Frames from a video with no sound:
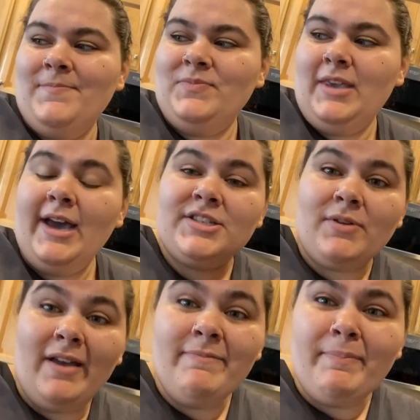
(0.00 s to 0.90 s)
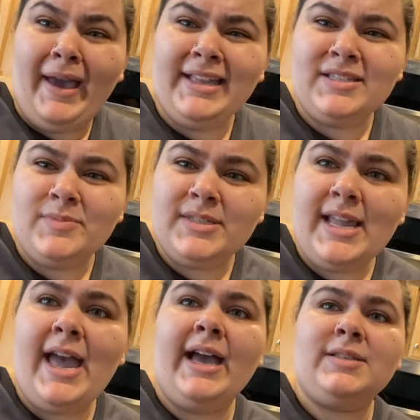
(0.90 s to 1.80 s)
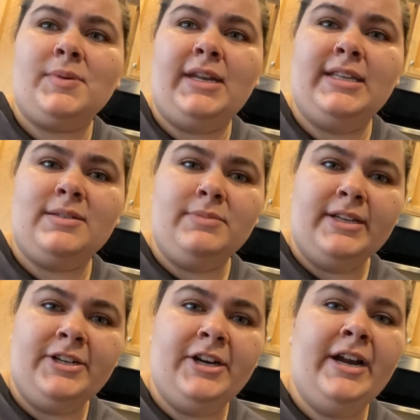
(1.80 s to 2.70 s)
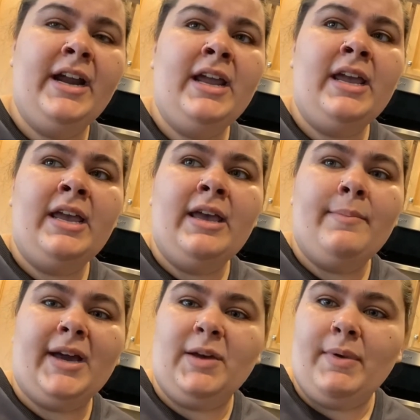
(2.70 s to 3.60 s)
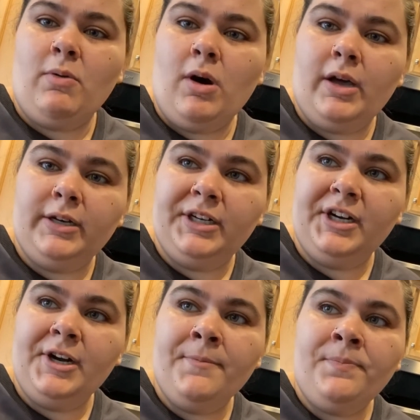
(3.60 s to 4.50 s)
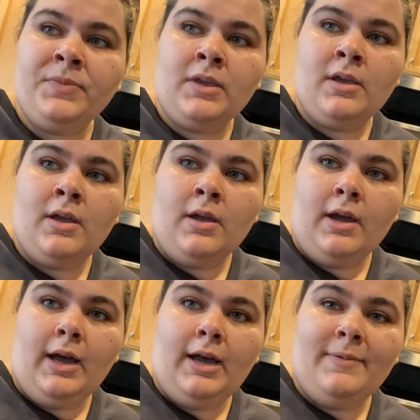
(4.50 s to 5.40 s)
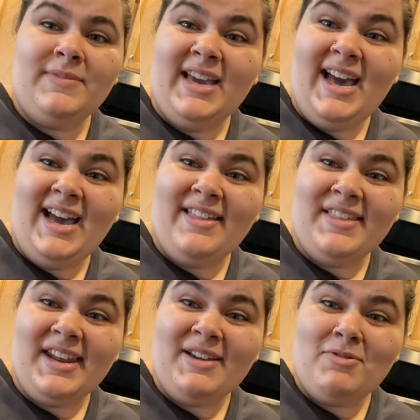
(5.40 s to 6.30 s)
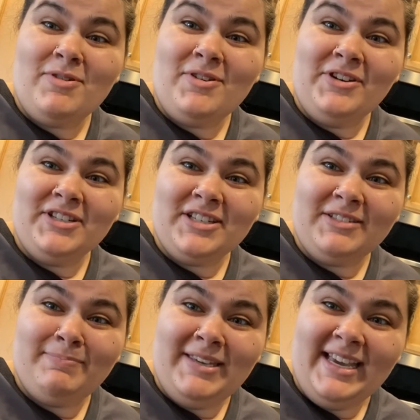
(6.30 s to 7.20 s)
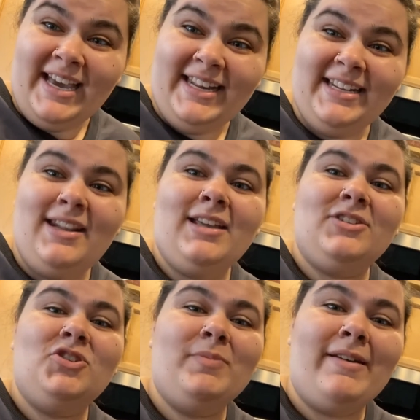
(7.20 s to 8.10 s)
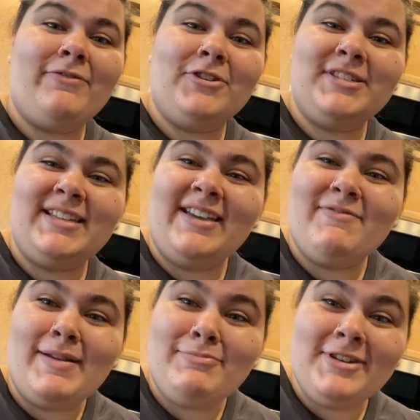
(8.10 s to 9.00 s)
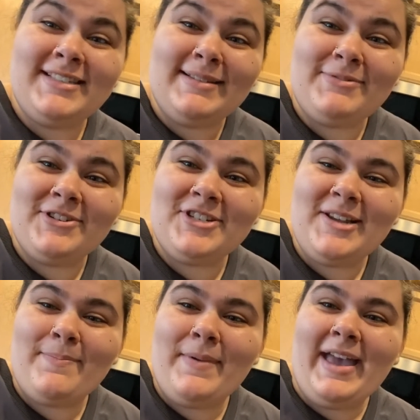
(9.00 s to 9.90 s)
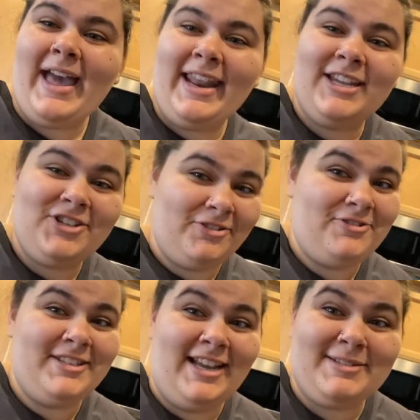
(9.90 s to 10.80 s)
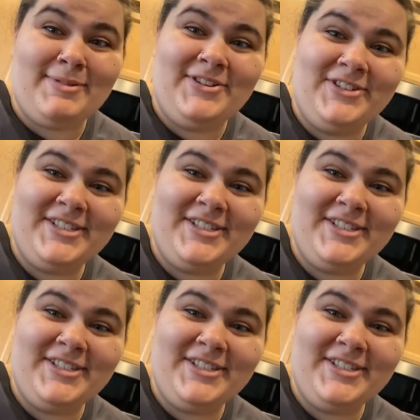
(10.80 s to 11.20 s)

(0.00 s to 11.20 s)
Yeah, so I'm packing some snacks. I'm gonna eat some dinner, pack up my water. Yeah, and then I will be headed to my first day of my preceptorship at a children's hospital.